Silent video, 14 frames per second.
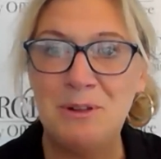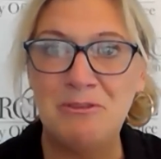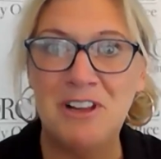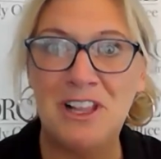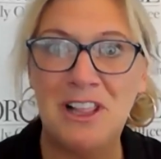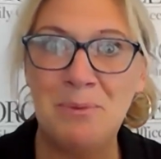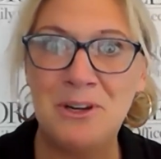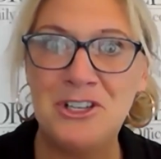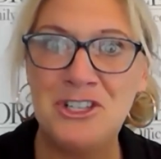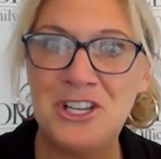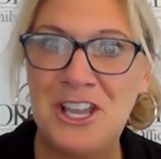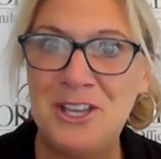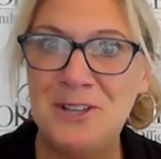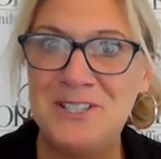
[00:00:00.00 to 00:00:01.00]
We really
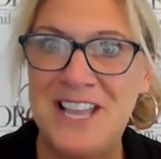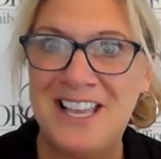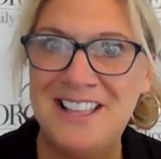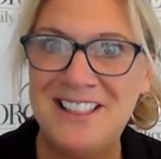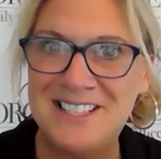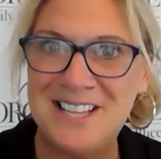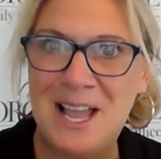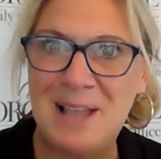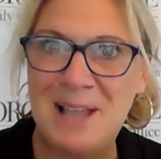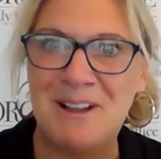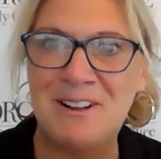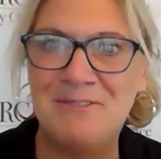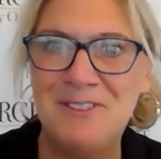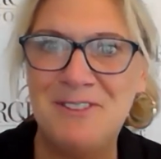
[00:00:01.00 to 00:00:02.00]
appreciate you taking the time
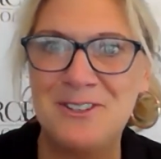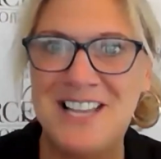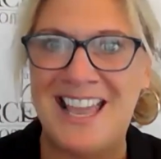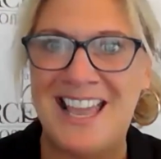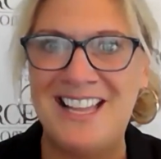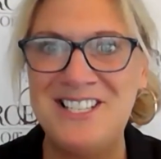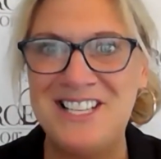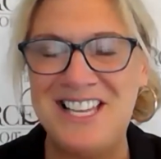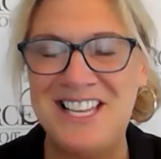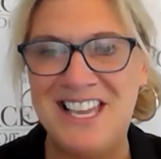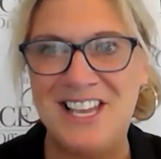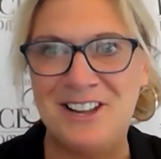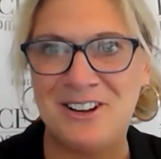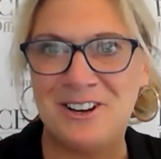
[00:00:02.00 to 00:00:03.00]
out of your day to
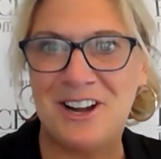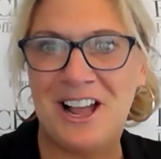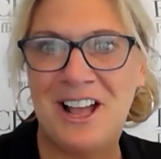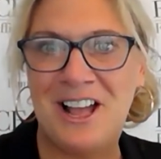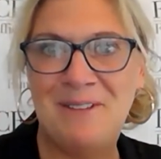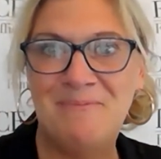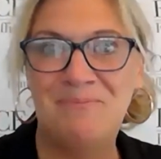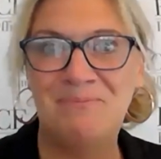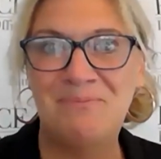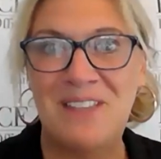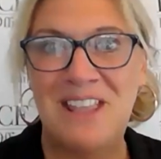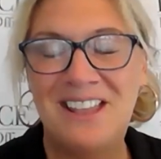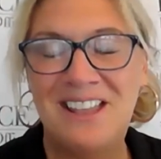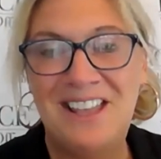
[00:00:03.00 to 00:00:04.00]
hear, um,
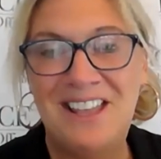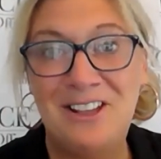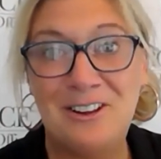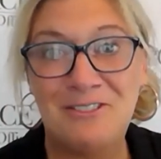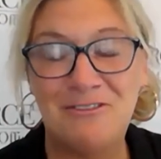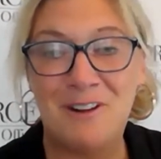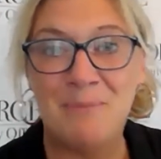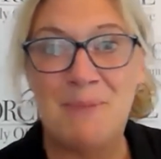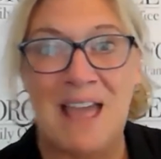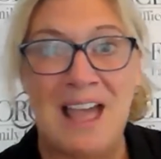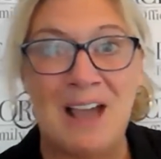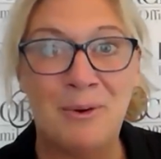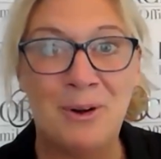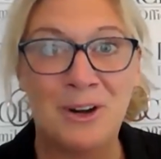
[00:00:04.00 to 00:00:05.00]
hear from
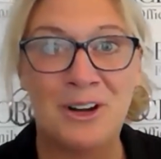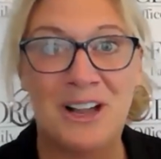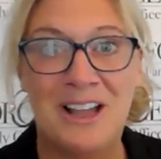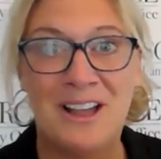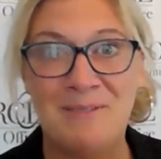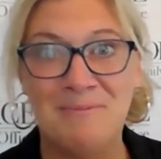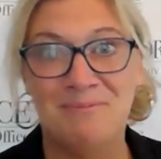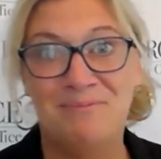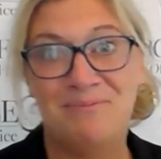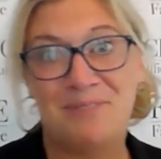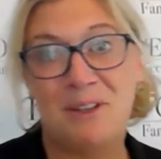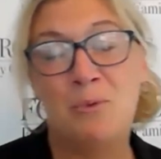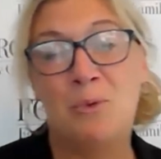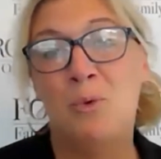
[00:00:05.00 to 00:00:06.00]
our um,
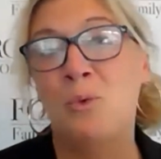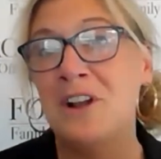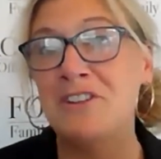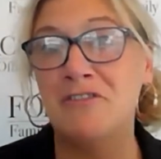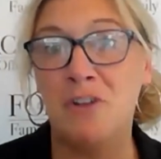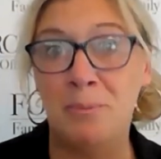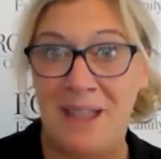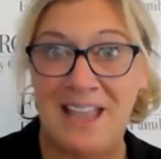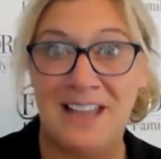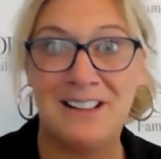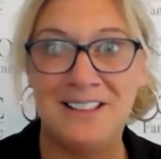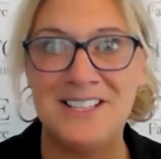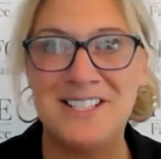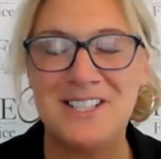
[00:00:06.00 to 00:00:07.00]
wonderful
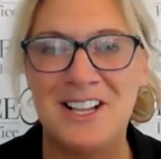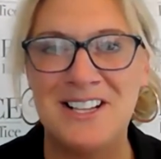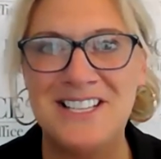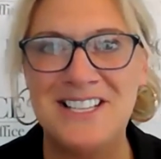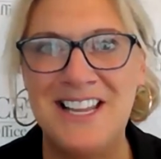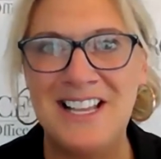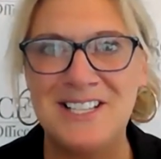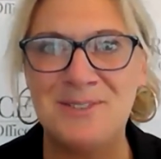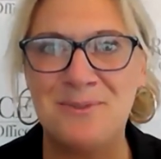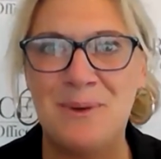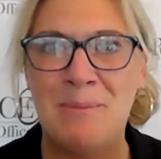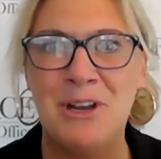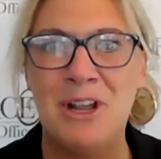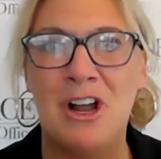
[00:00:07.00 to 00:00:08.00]
panelists on today's
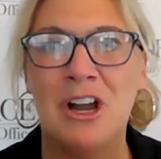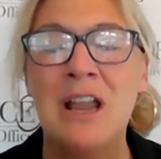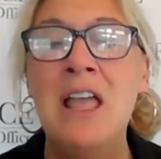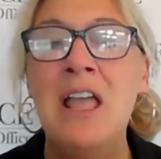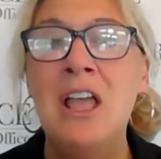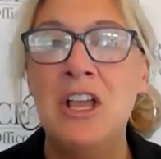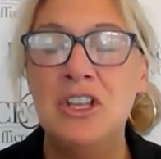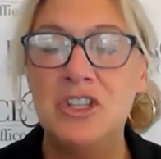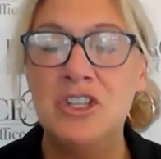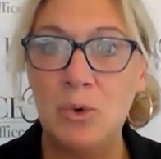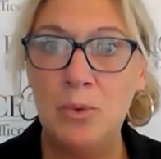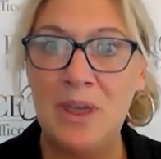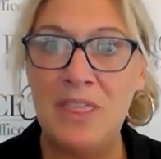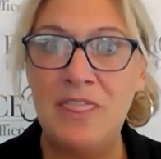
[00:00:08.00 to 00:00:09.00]
webinar.
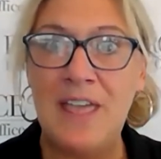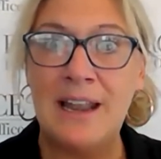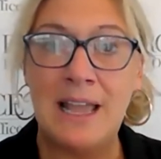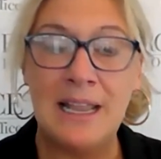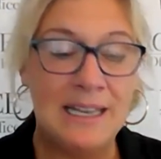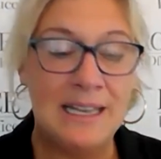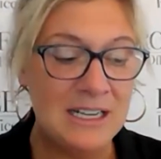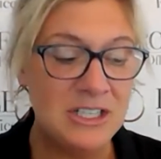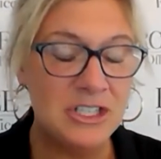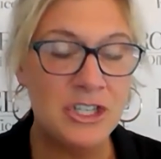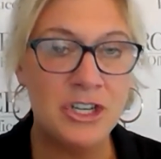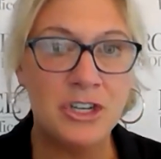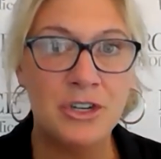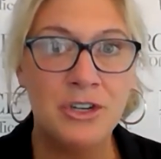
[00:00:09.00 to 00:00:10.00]
So with that, I'd like to
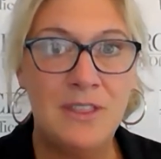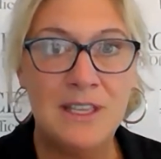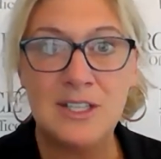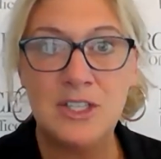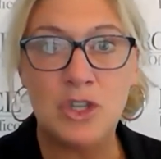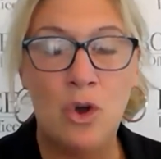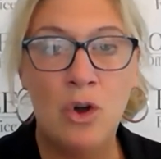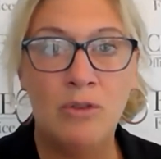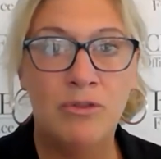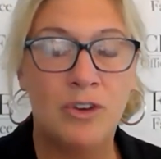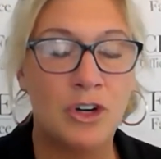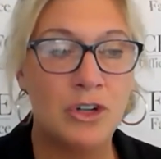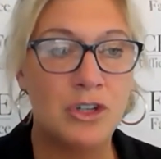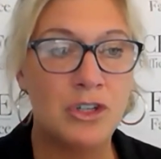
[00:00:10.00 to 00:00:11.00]
turn this
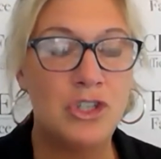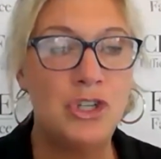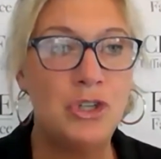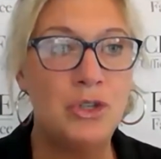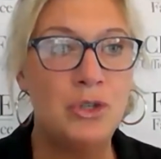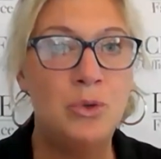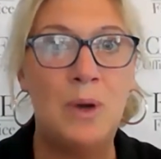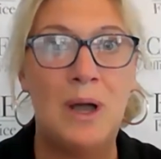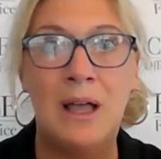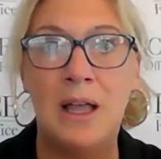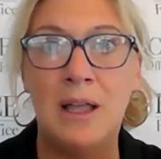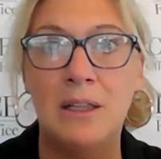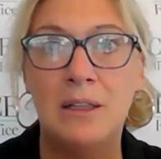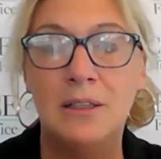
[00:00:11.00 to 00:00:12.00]
over to
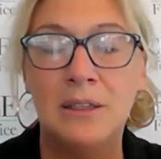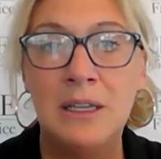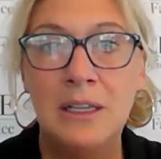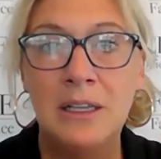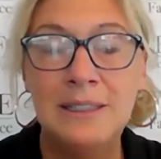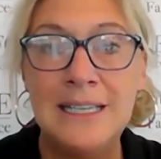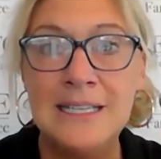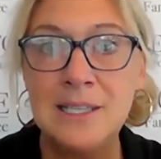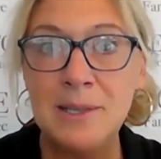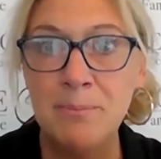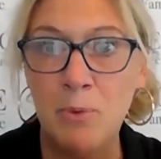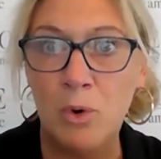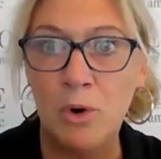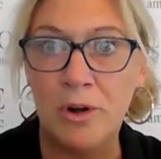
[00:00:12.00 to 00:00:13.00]
uh, Lisa
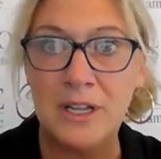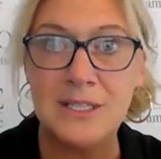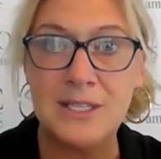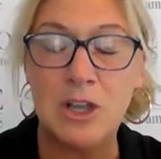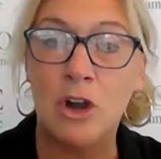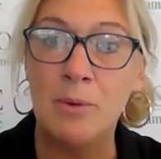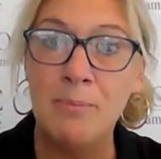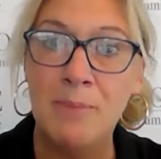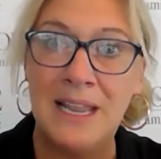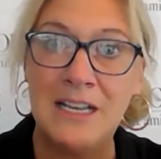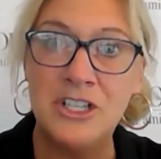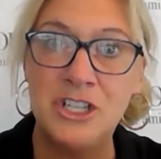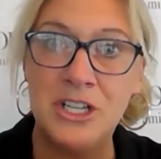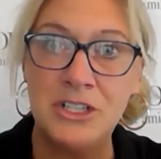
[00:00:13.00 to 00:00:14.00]
Morris, our
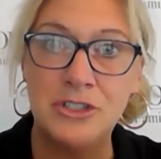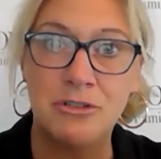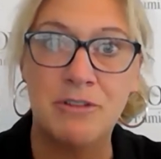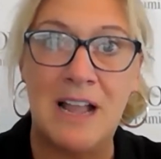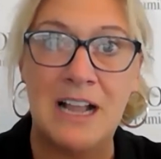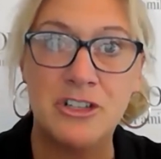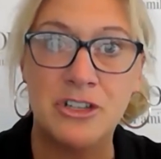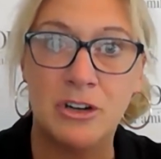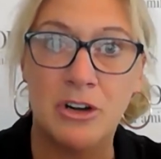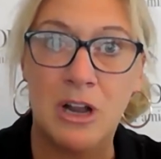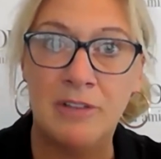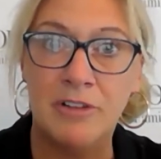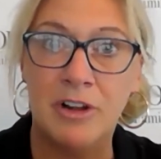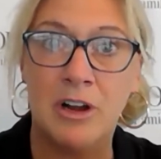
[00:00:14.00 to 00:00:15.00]
managing
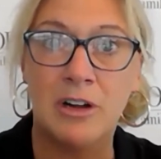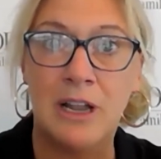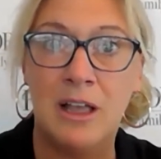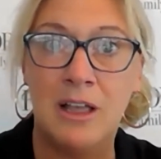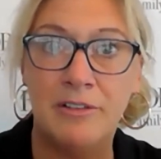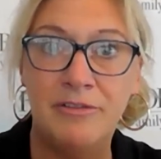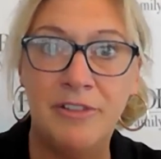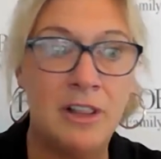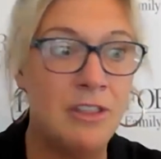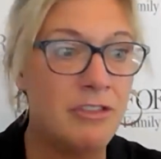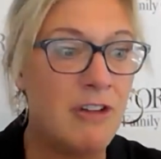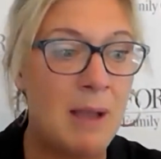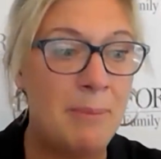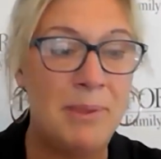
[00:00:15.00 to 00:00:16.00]
director of our uh,
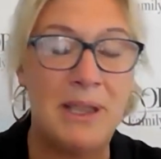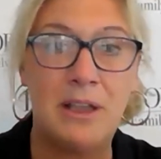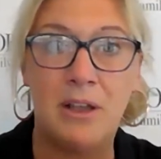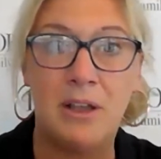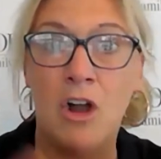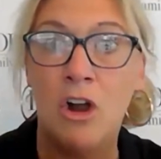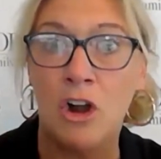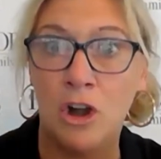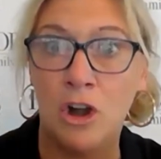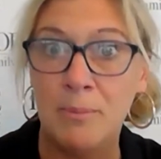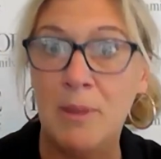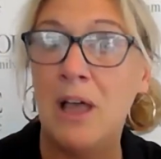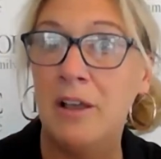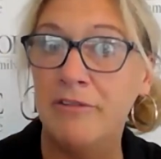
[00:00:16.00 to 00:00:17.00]
philanthropic
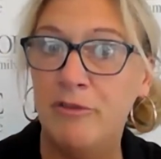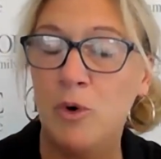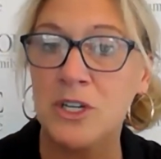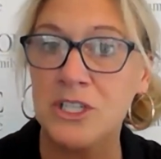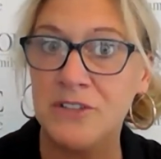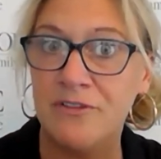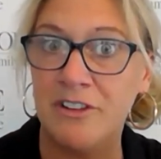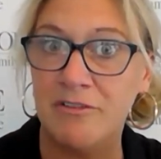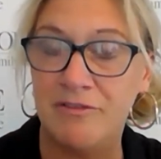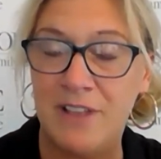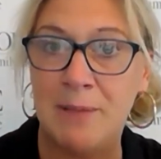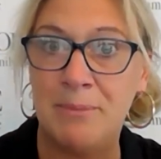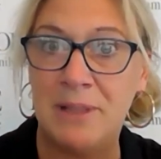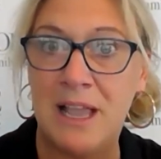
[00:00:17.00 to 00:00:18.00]
arm of Force
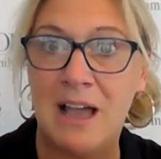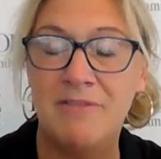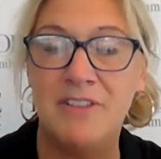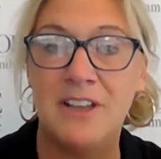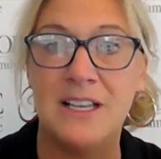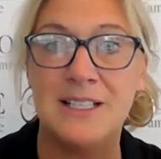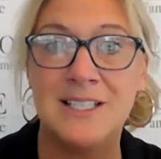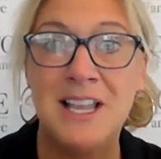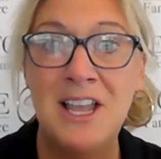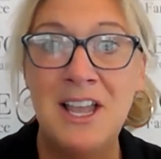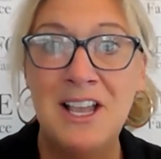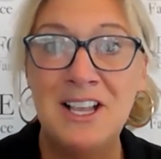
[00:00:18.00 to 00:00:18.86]
Family Office.